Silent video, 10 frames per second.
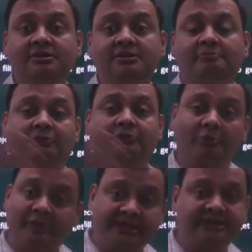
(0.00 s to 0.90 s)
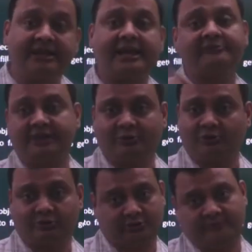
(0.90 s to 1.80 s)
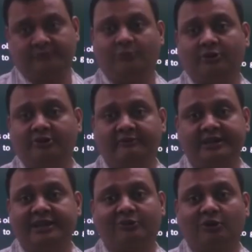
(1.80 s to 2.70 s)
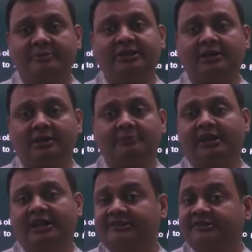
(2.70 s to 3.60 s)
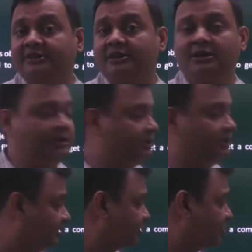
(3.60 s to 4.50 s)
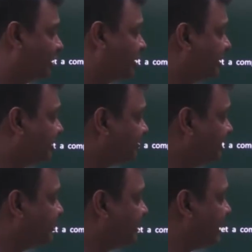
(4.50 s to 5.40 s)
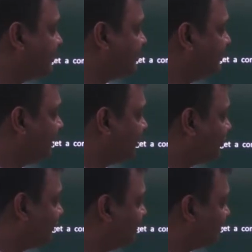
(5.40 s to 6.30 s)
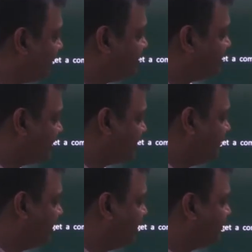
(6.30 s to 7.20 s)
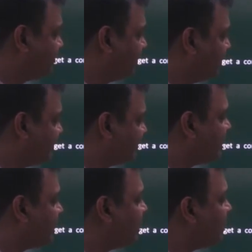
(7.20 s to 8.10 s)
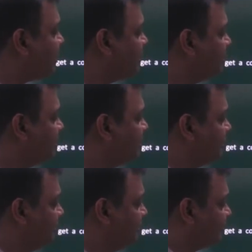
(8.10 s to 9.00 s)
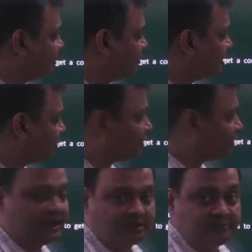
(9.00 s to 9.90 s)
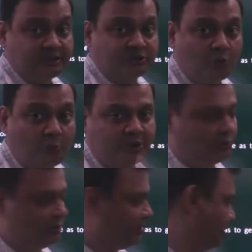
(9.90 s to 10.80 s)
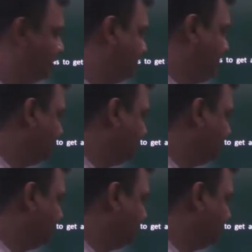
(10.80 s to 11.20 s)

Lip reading: before making the cavity, because of course cavity cannot be in the complete disk. This is what it is being said, m is the mass of this object when from the disk a circular portion has been scooped out, correct?